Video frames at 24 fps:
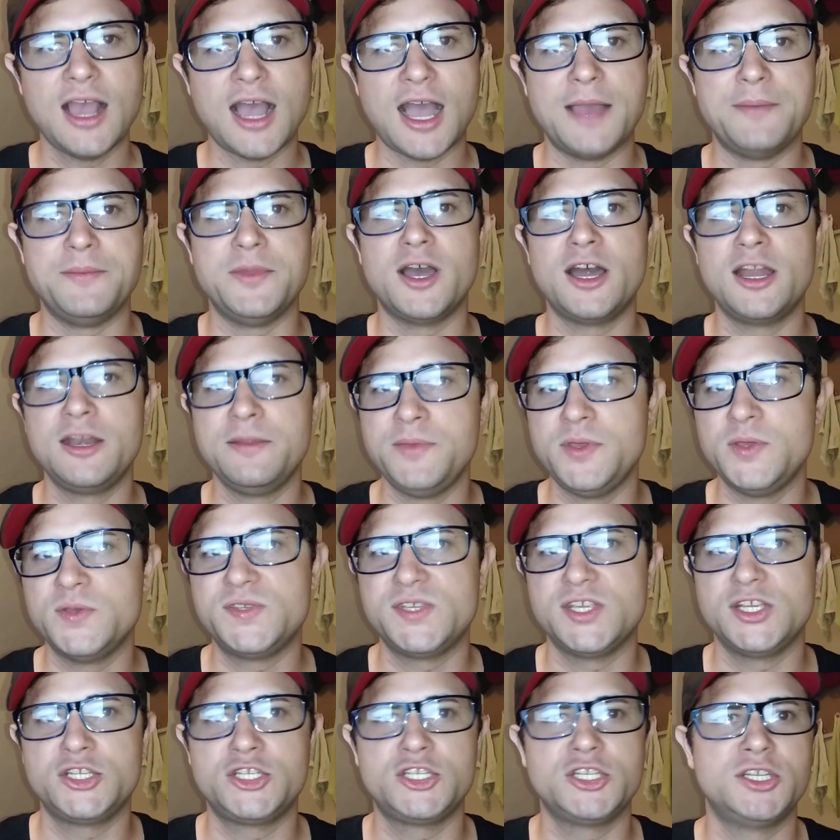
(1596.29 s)
I'm not a
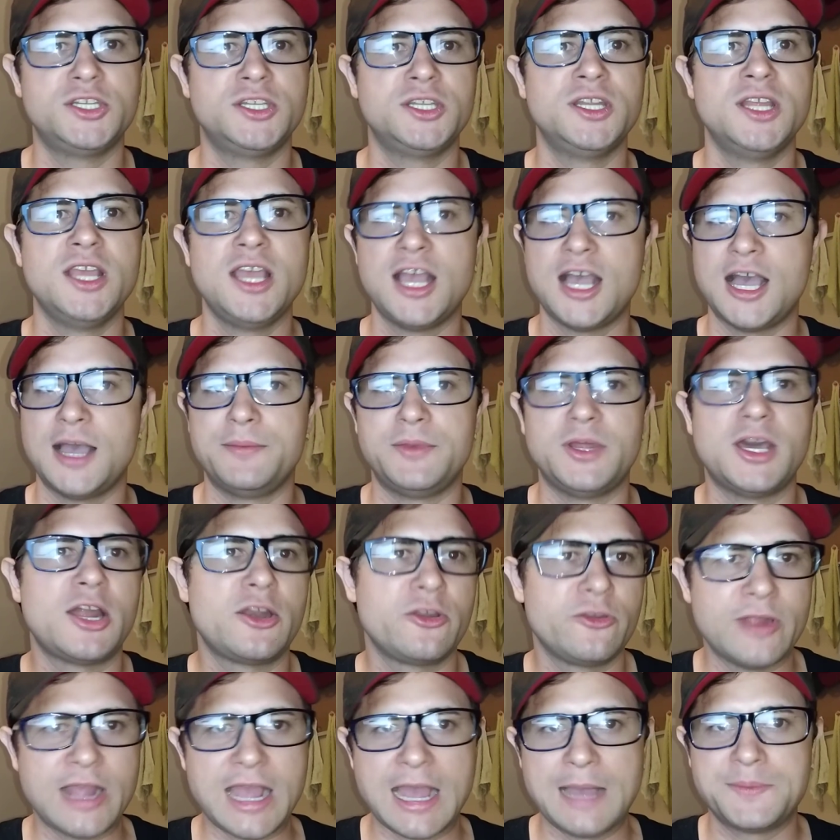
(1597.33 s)
musician. I'm not
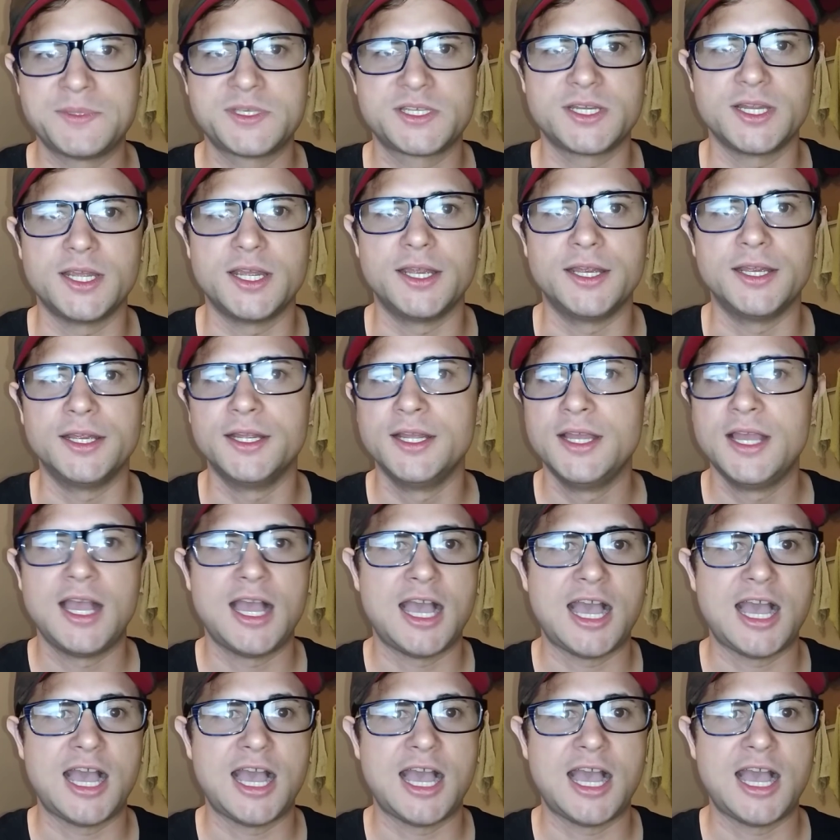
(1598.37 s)
a rap star.